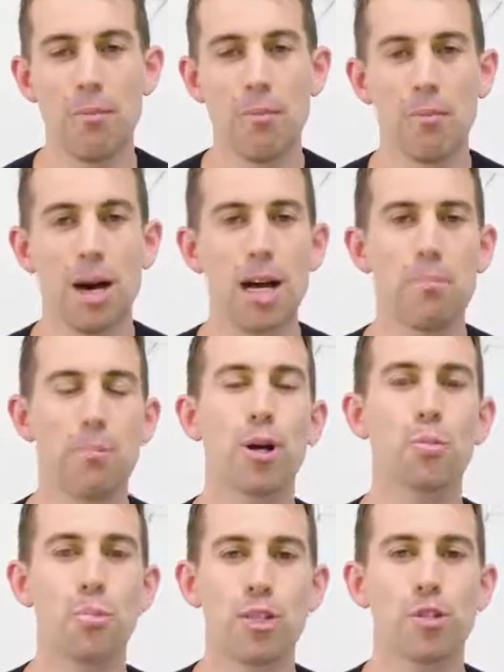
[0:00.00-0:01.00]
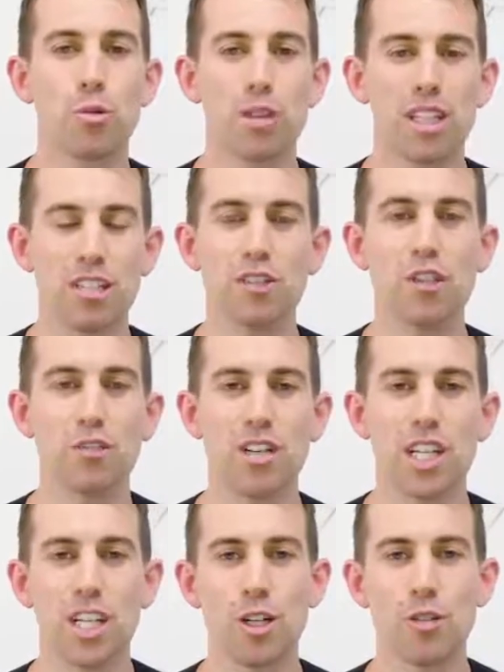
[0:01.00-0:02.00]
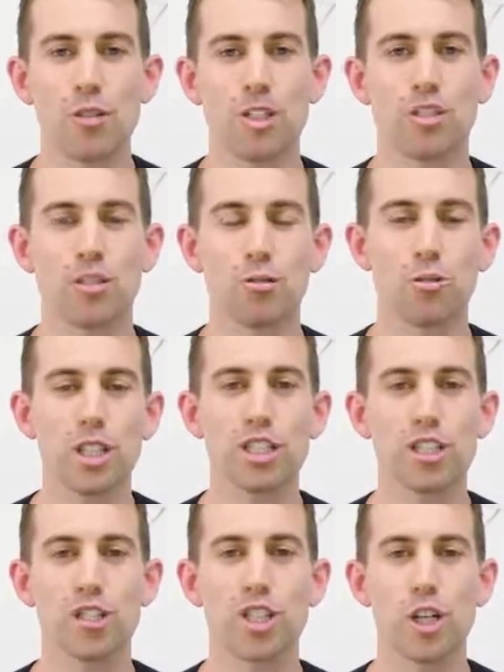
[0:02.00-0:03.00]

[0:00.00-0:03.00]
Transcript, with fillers: My purpose with these two videos is to really just